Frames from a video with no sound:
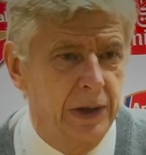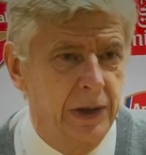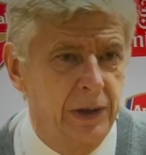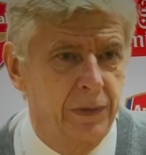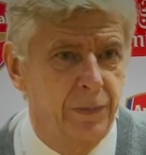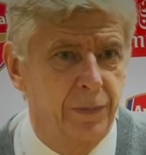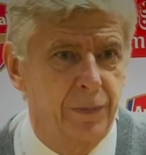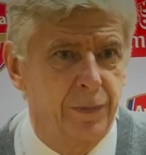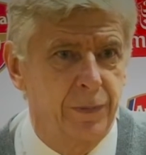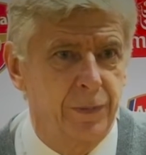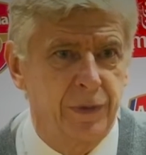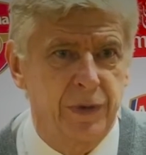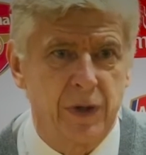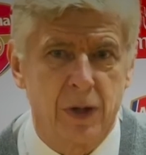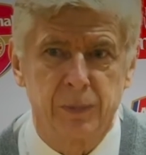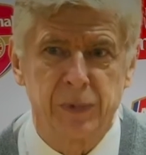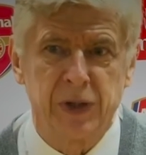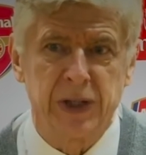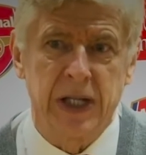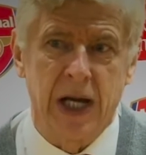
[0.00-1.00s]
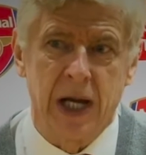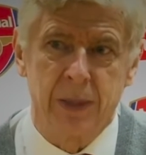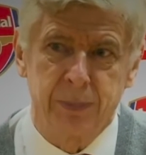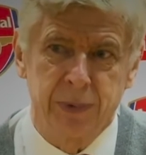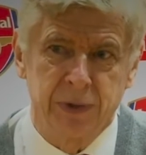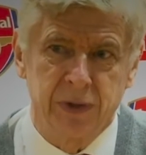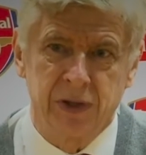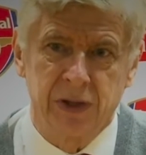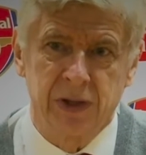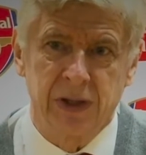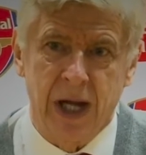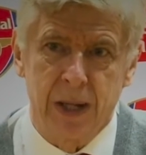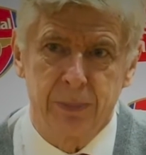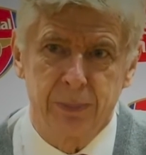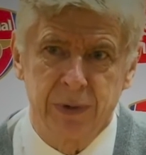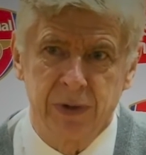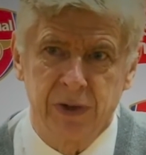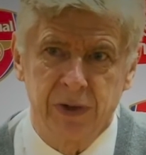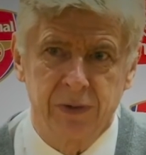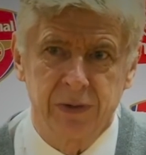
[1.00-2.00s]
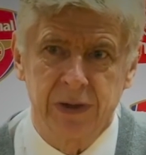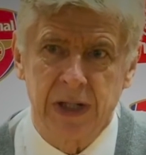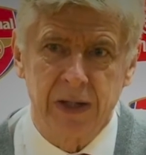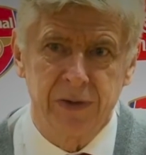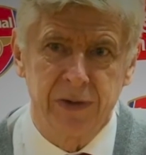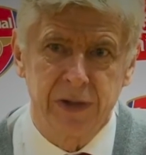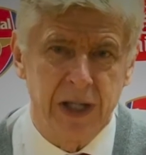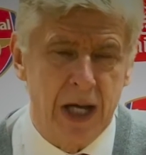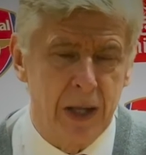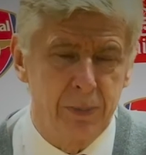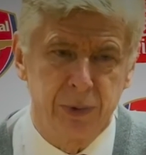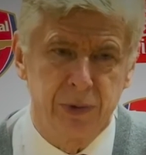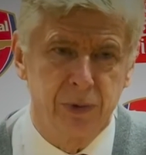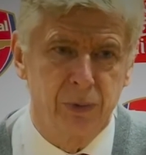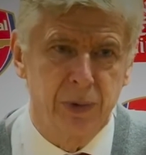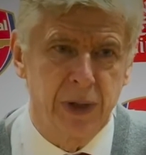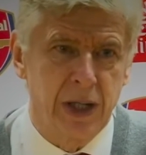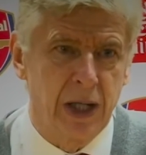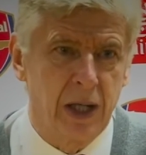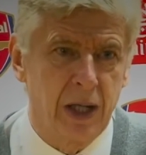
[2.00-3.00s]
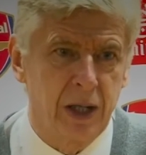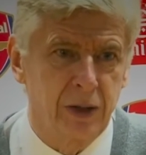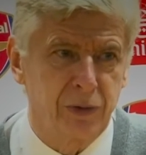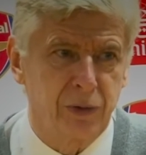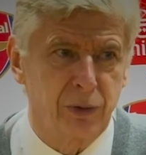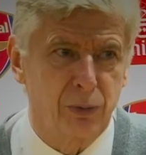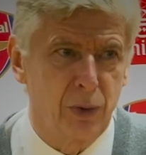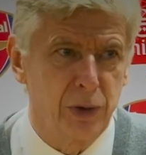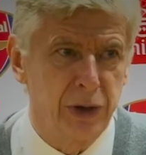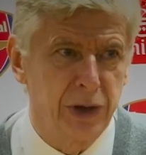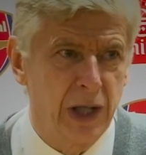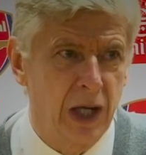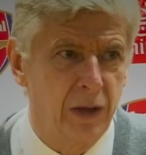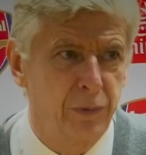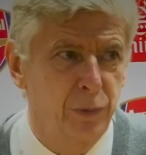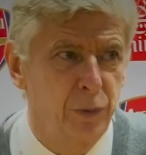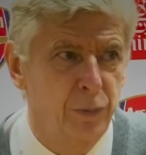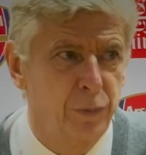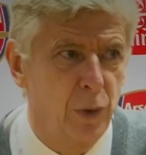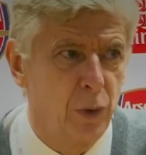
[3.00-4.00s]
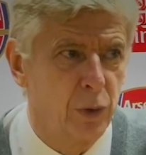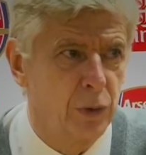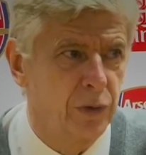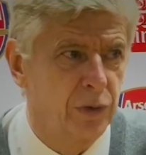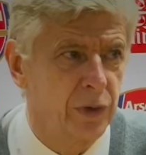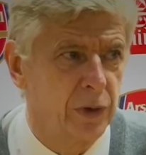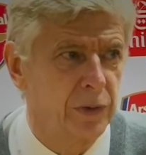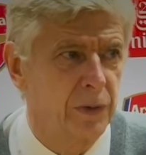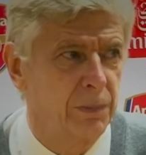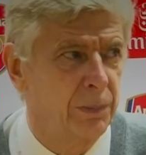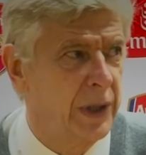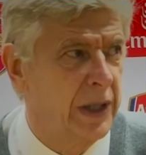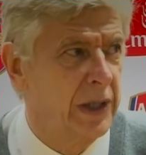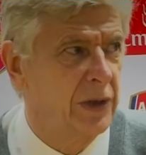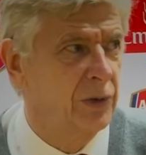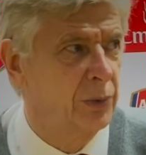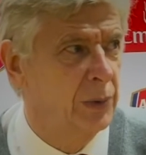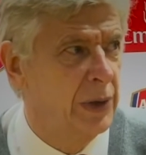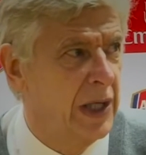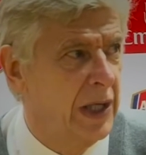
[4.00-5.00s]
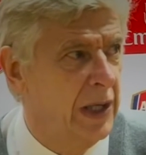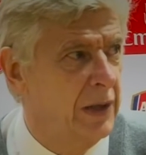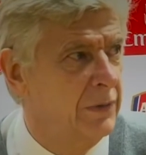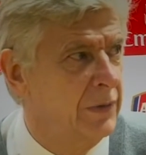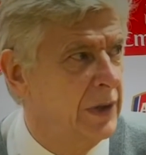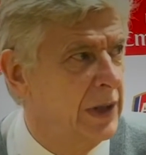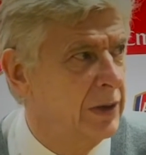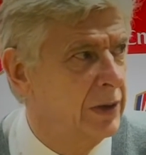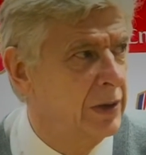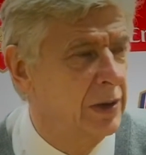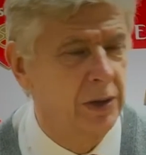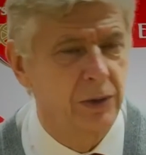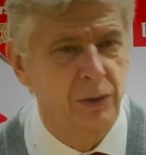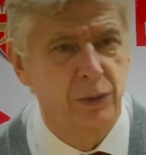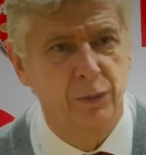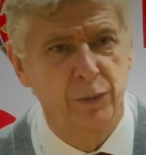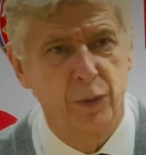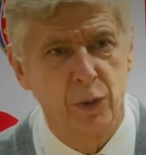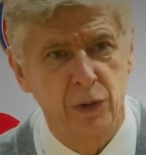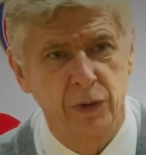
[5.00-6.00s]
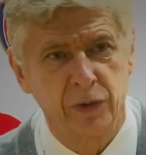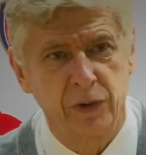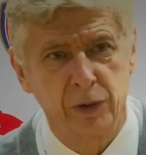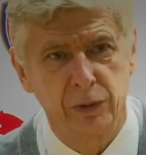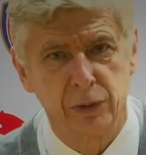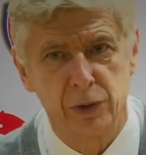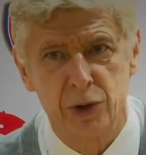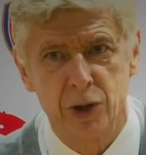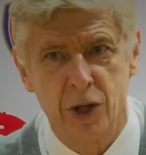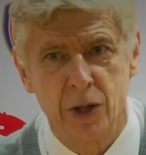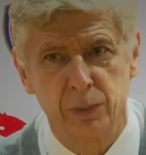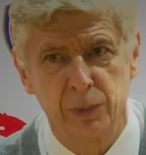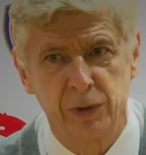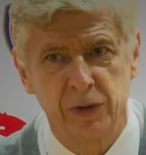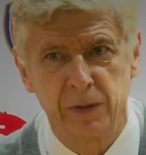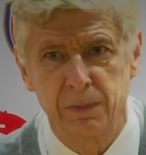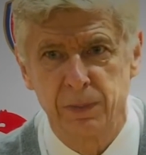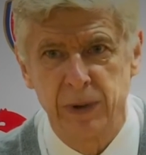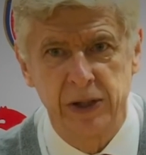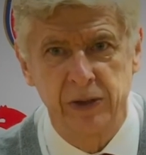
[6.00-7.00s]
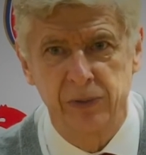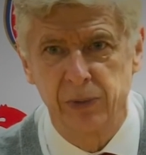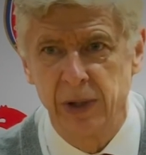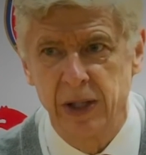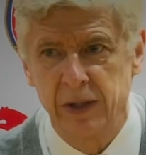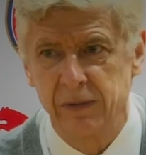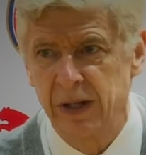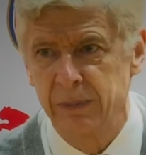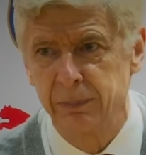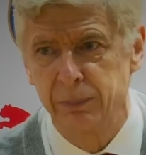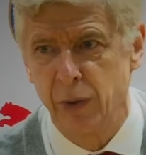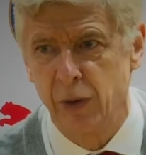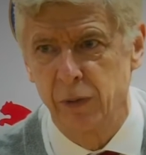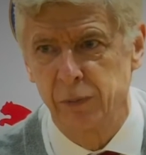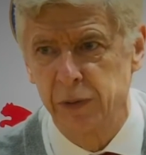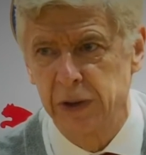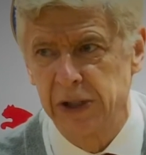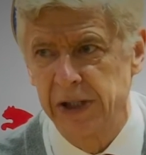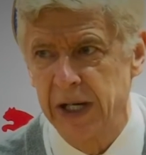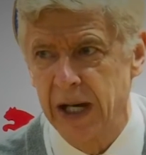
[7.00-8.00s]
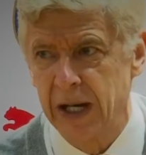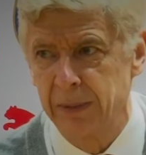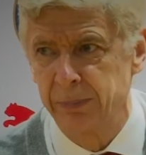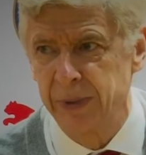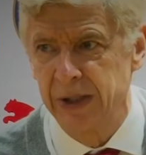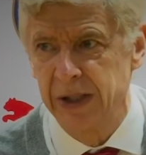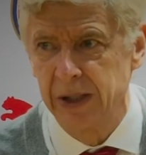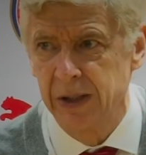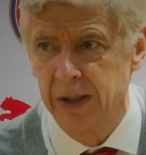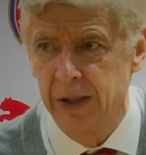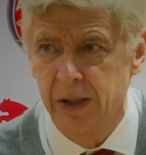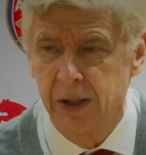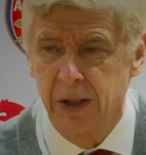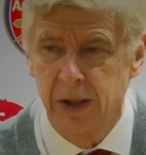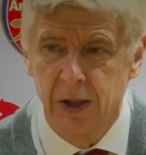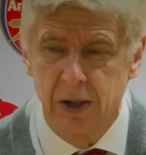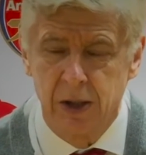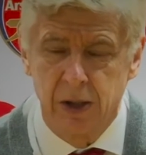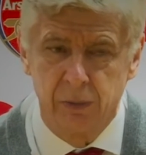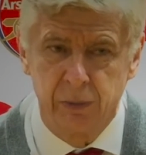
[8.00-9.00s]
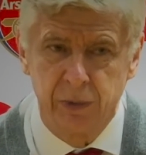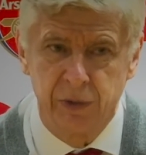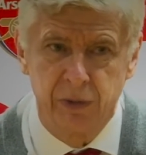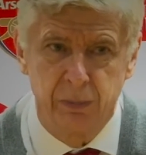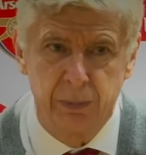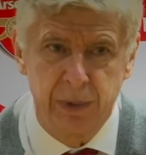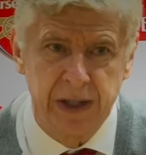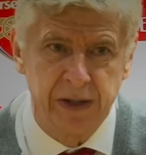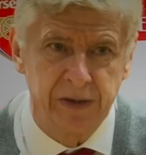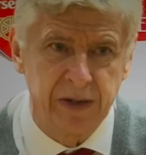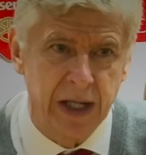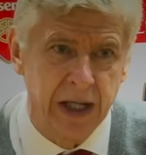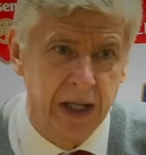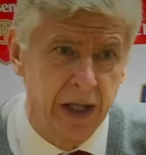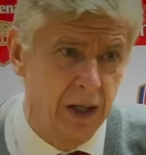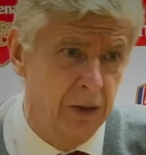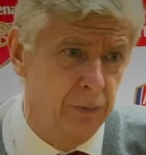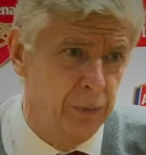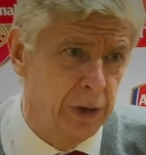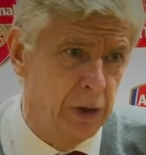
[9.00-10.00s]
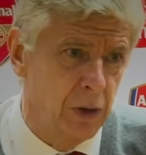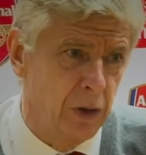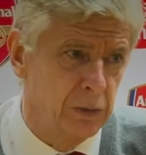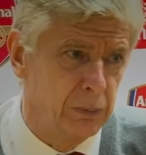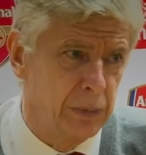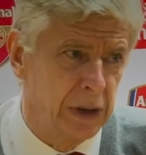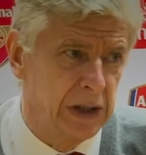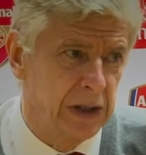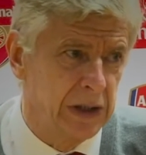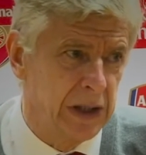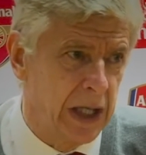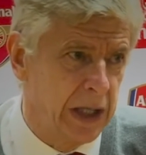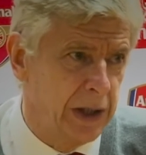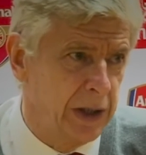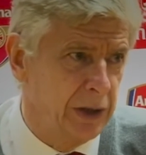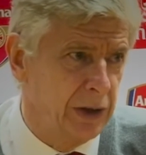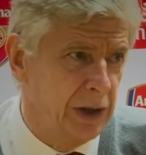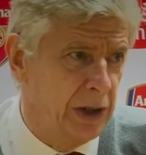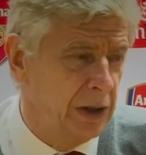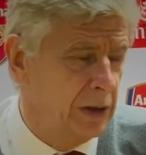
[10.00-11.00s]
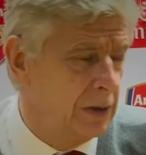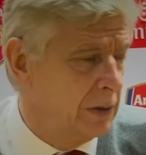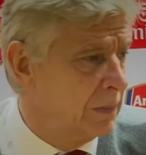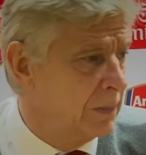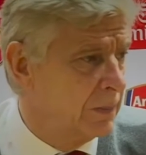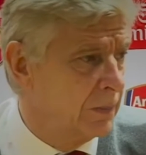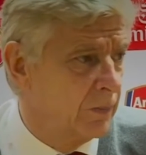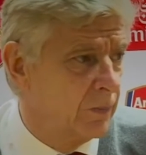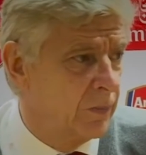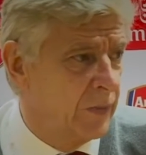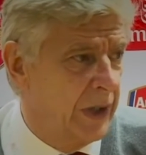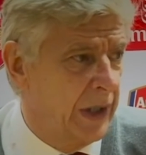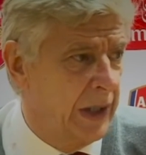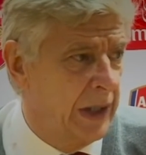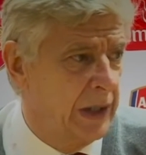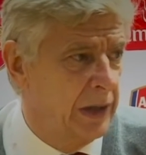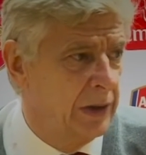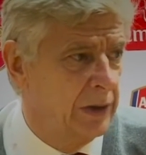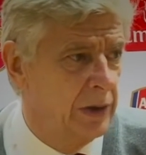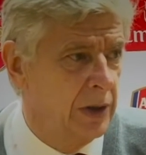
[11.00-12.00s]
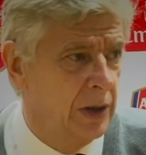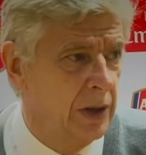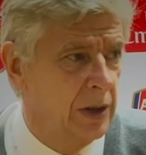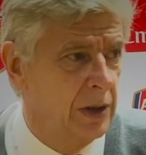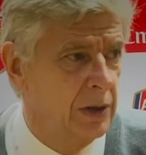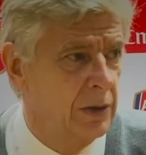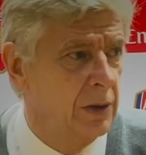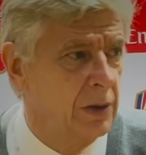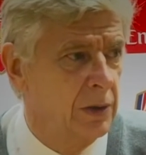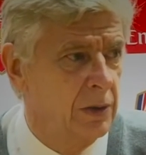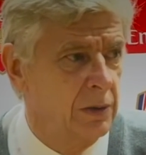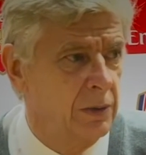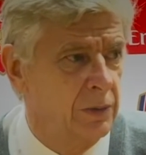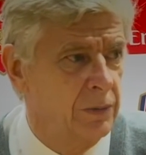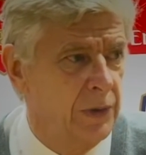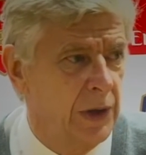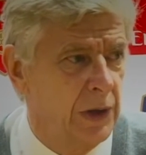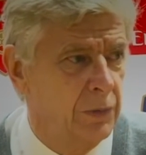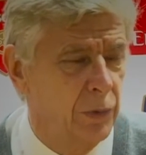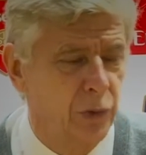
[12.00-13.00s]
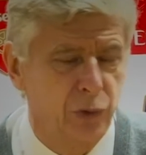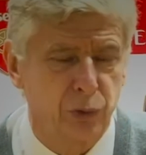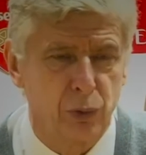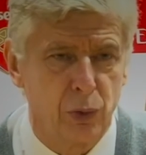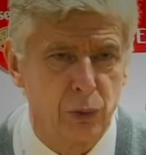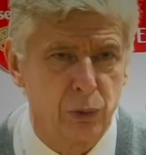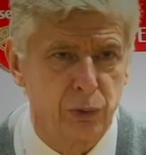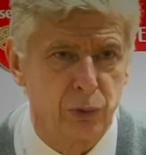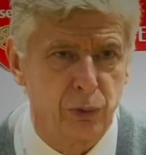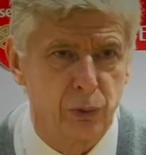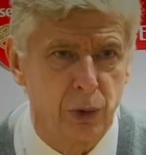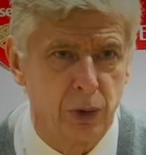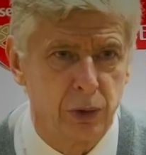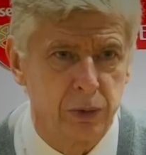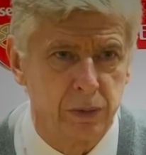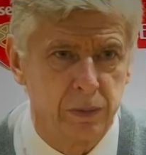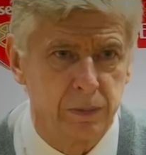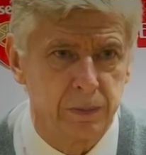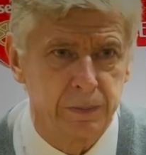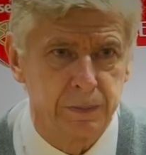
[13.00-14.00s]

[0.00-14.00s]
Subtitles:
If something happens, it happens. If it doesn't happen, we are strong enough to focus on the players we have and to focus on the job with the players we have. I'm perfectly happy with the players I have. We got Mkhitaryan in, and we have a strong squad.